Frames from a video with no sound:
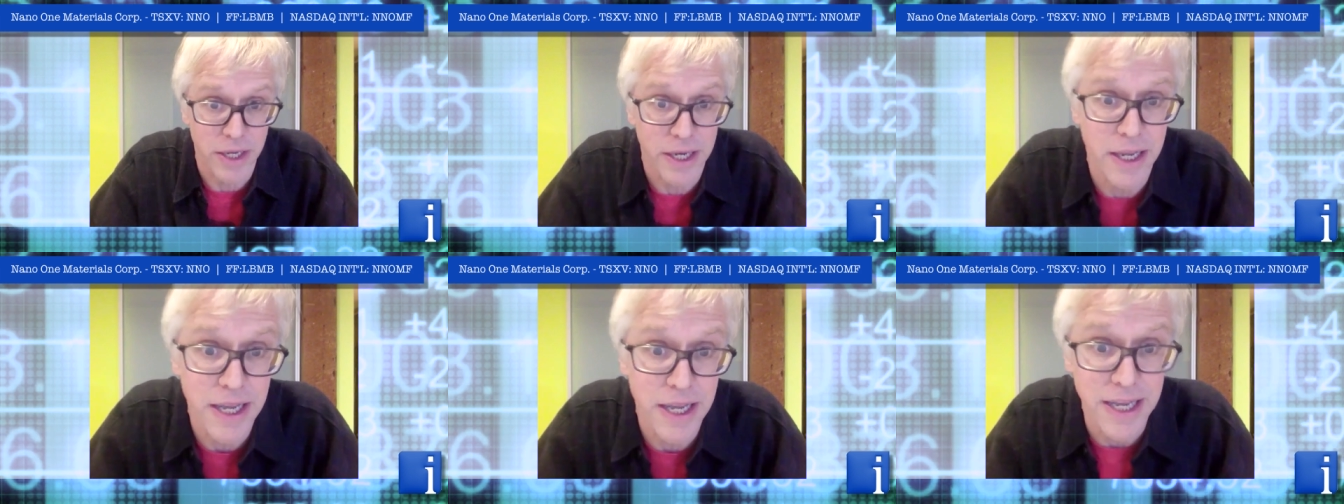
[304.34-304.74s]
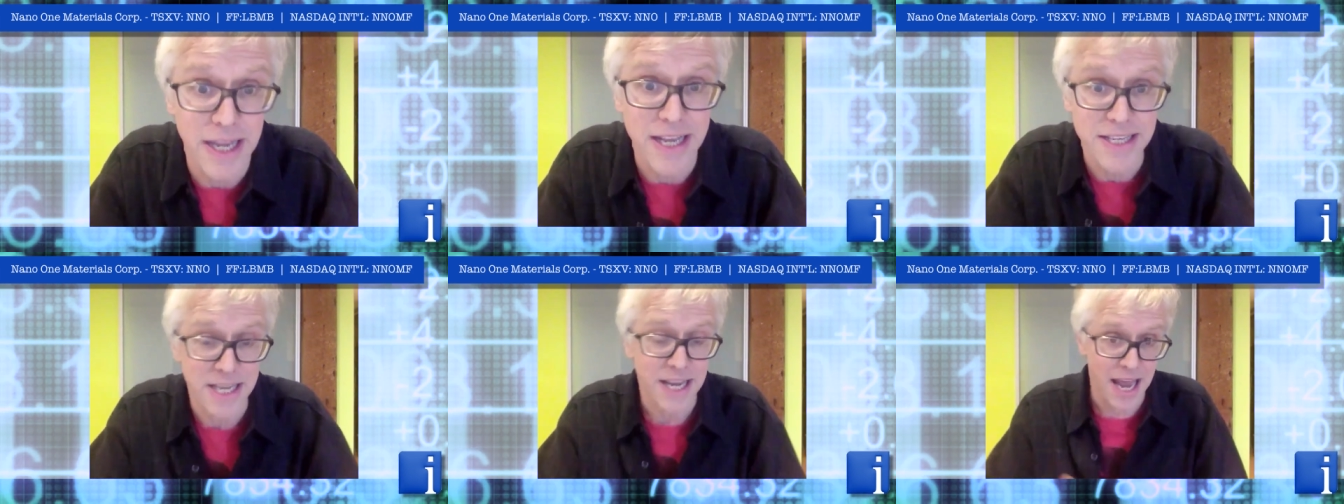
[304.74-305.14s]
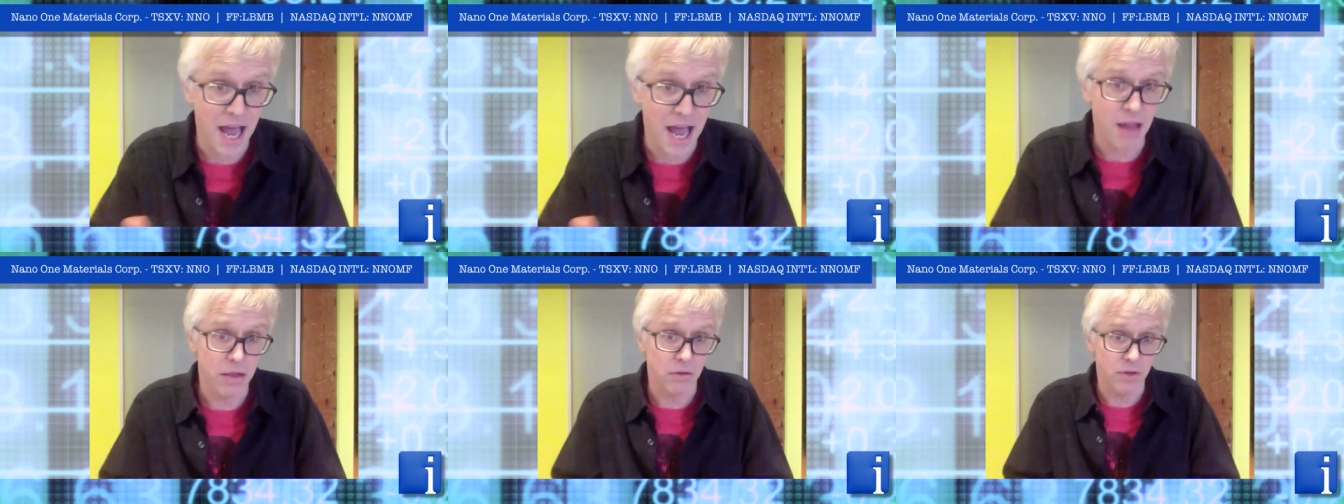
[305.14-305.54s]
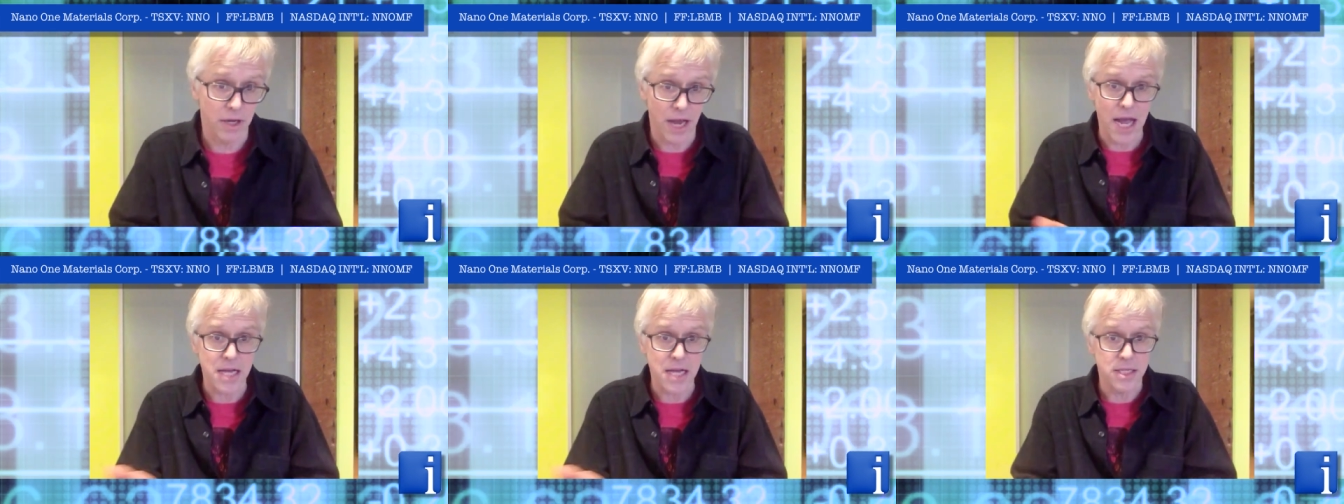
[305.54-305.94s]
it, it, it's a cathode
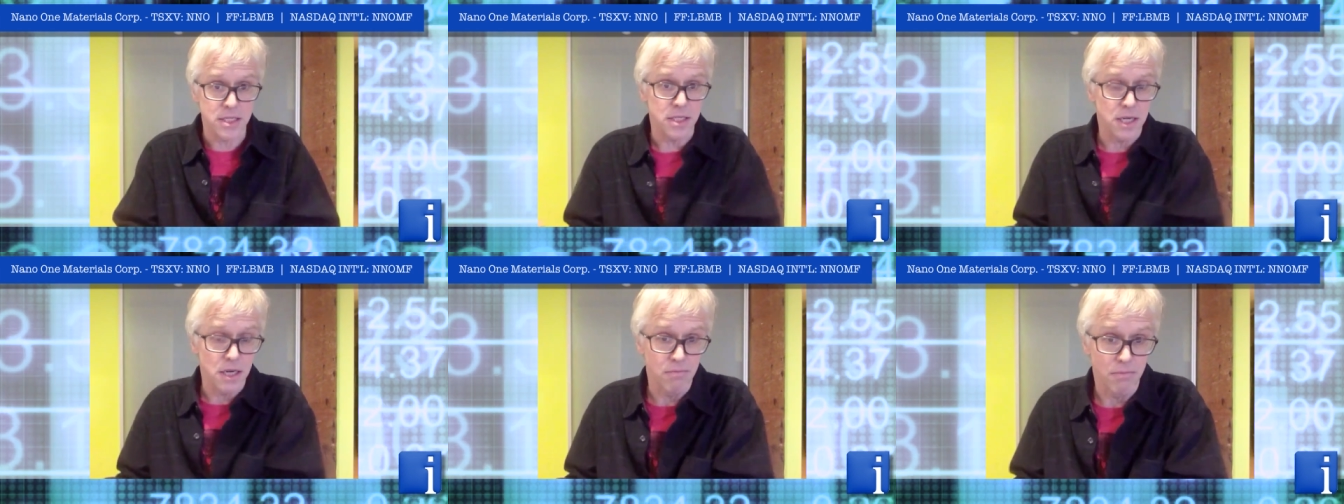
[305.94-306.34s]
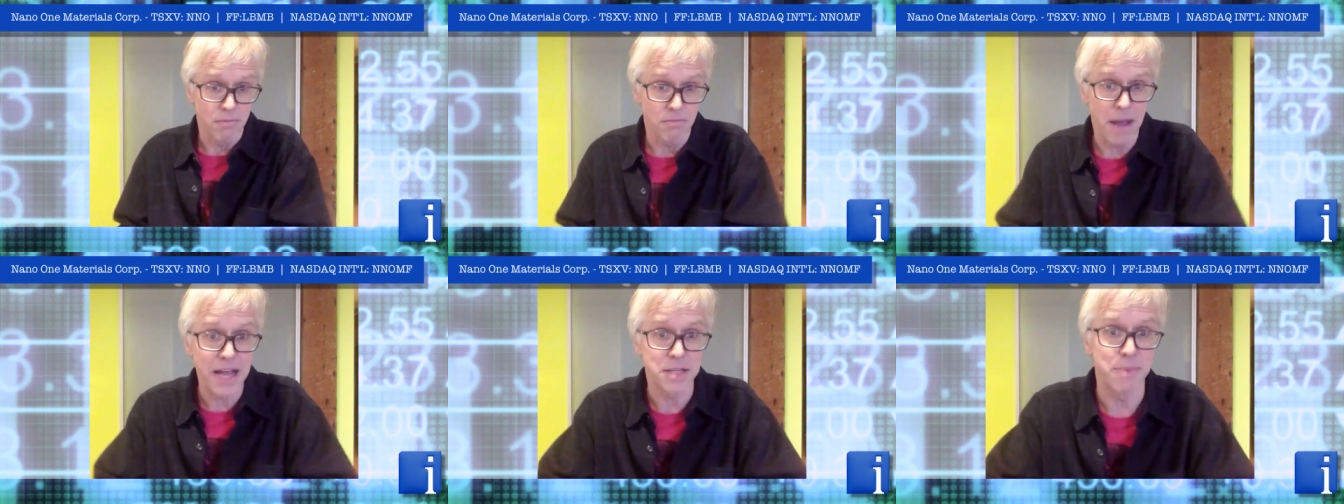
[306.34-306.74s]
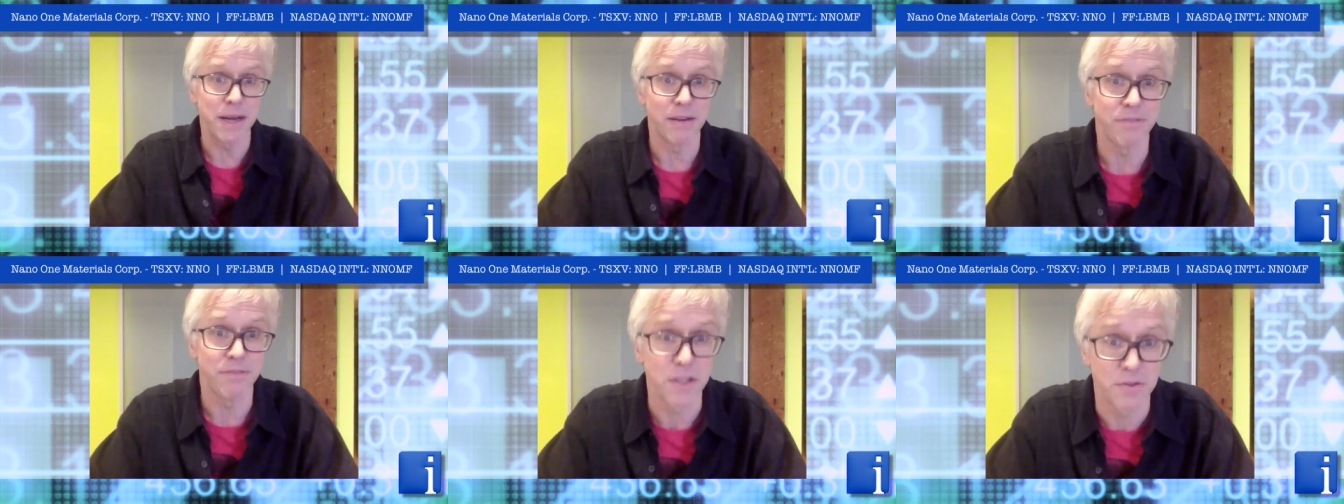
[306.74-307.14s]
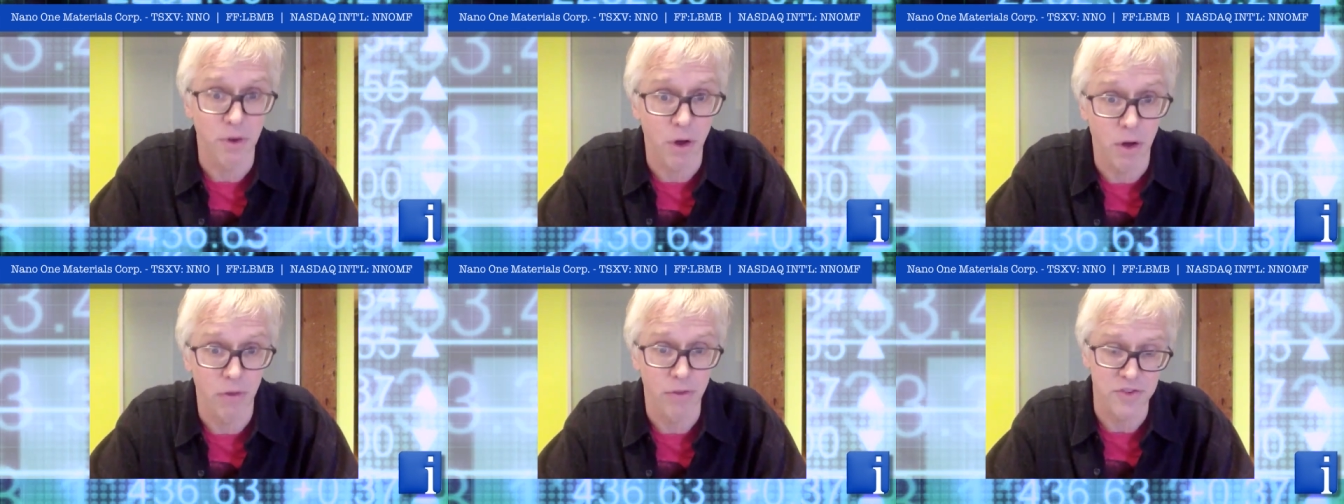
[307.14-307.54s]
that has um, has benefits for
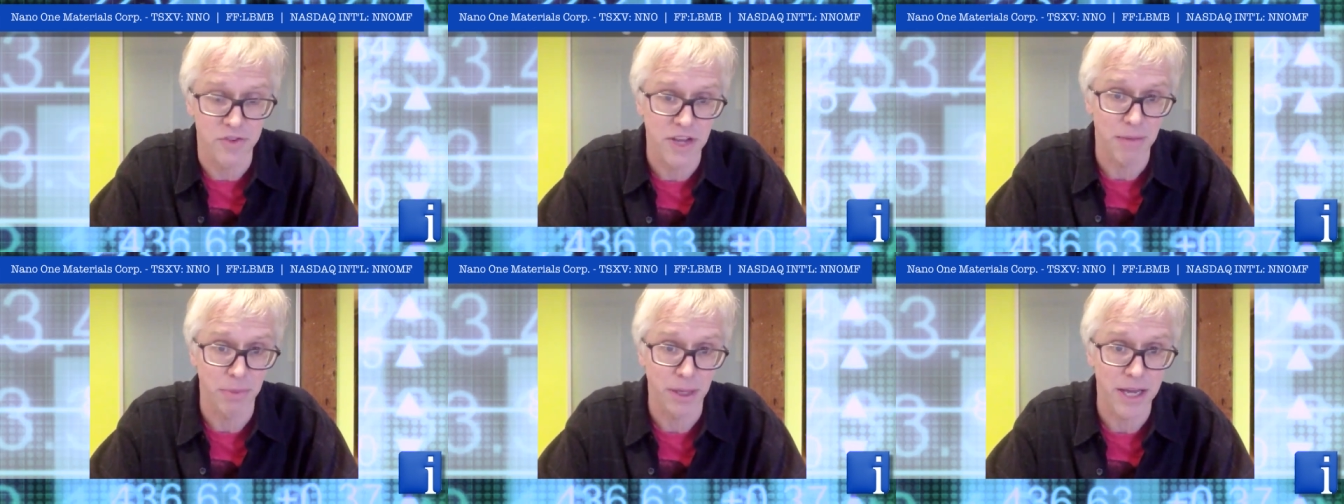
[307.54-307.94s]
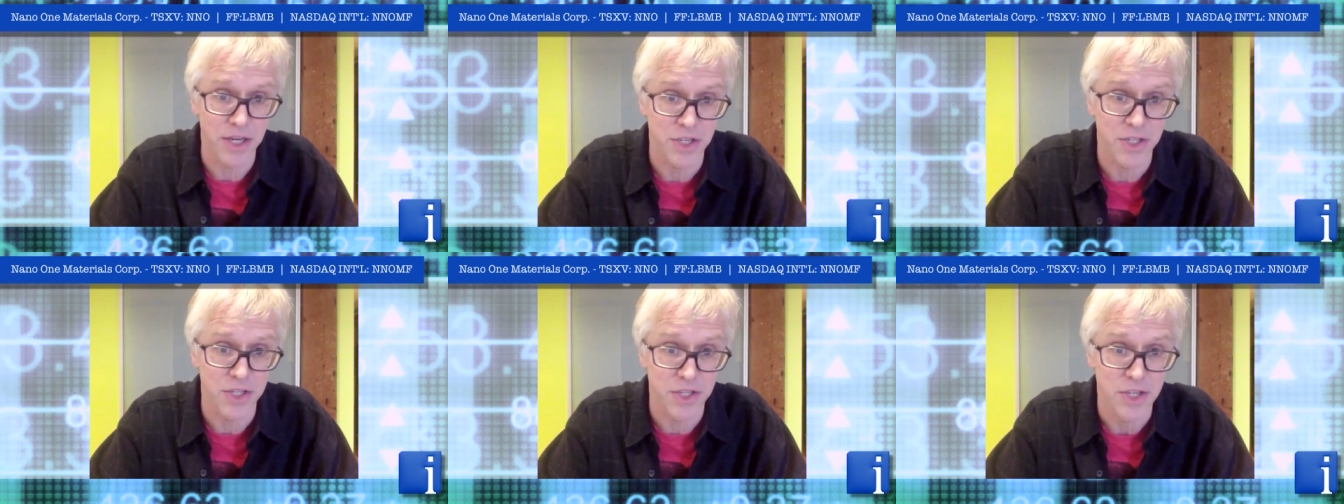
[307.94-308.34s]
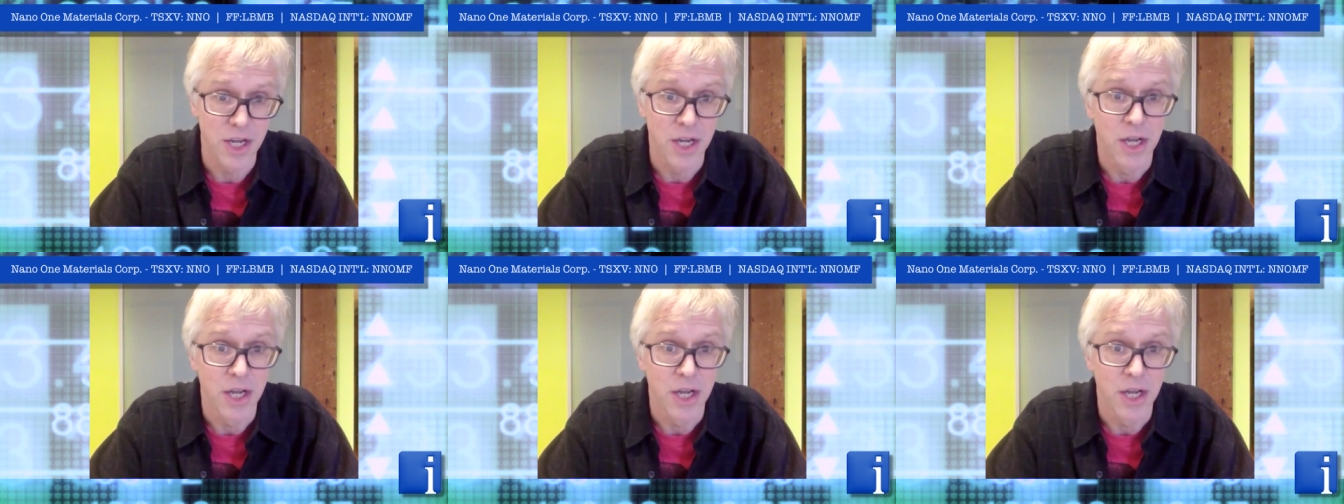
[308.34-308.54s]
all of those applications.